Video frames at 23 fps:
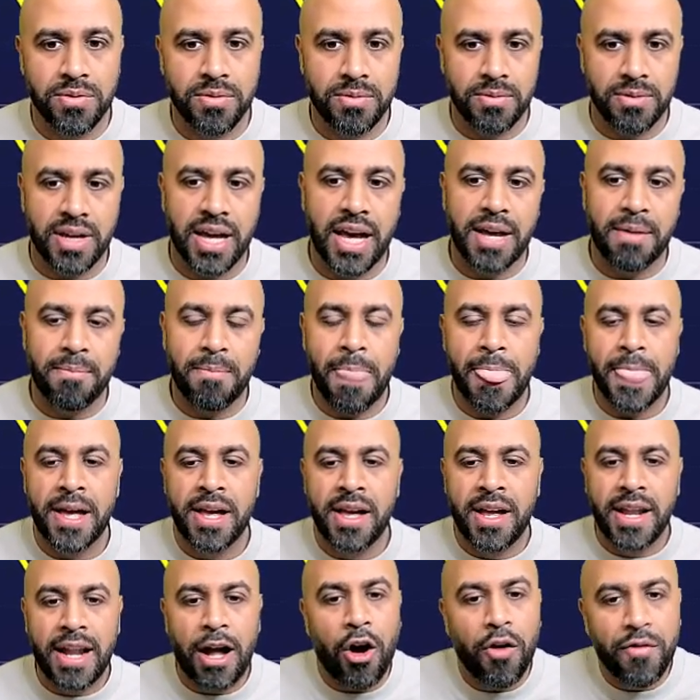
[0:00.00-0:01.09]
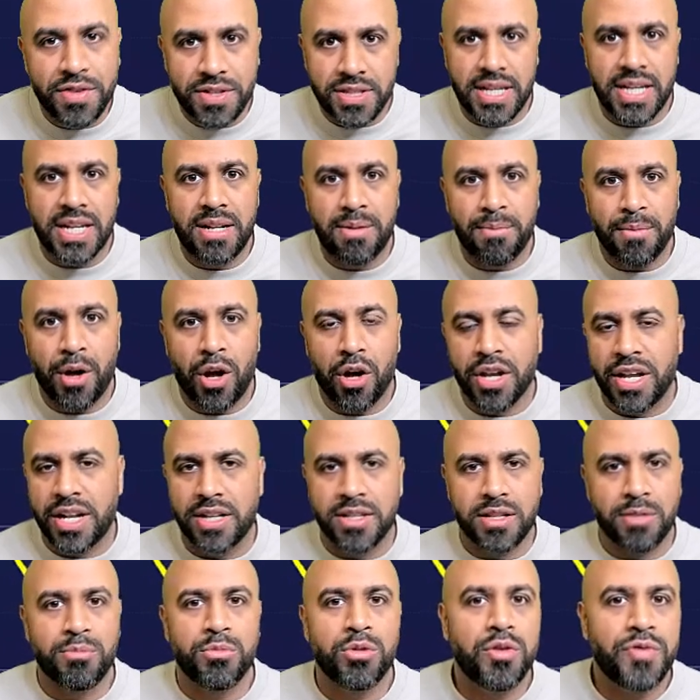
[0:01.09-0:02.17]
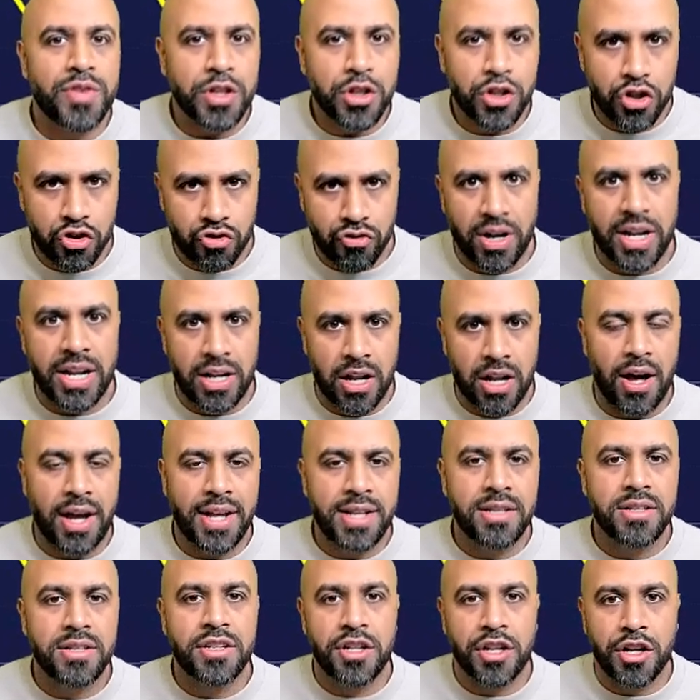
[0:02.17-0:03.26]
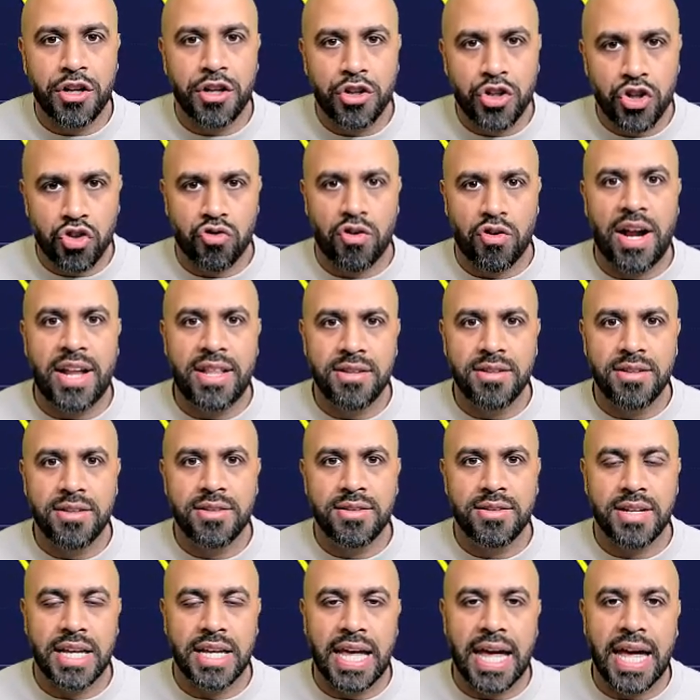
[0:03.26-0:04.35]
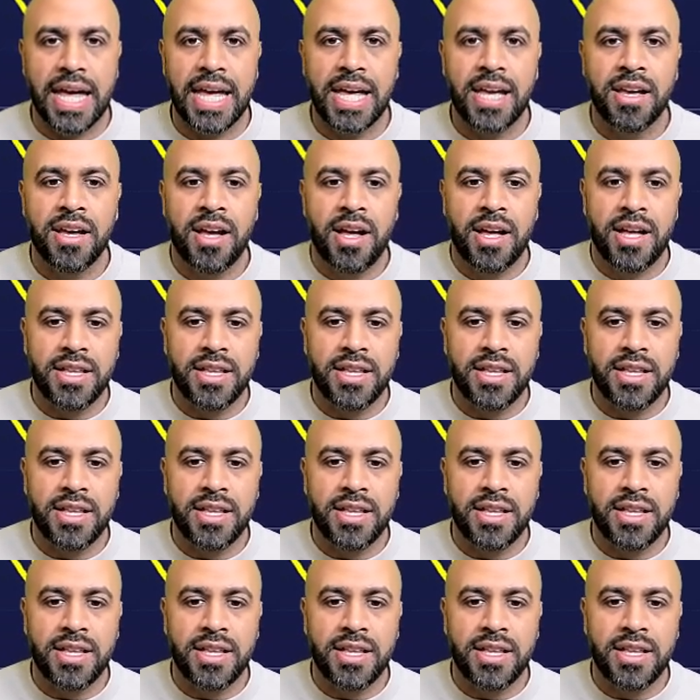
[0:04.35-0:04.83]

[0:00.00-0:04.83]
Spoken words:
Okay, obviously the market doesn't move in straight lines, you know, trends, okay,